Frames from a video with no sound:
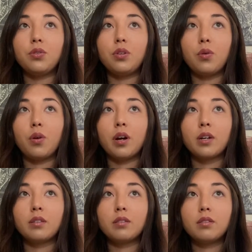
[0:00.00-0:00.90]

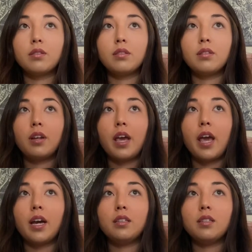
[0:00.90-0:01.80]
your
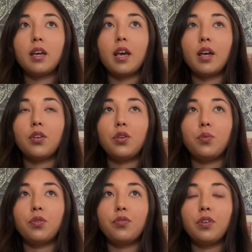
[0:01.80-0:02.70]
hand, and you
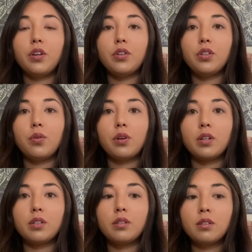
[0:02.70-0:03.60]
will feel
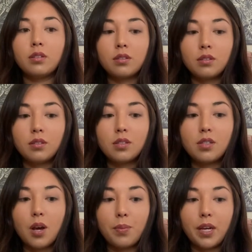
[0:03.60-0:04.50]
your
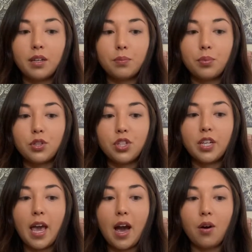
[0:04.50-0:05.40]
stomach
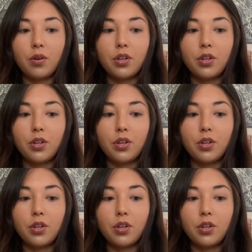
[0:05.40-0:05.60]
pushing out.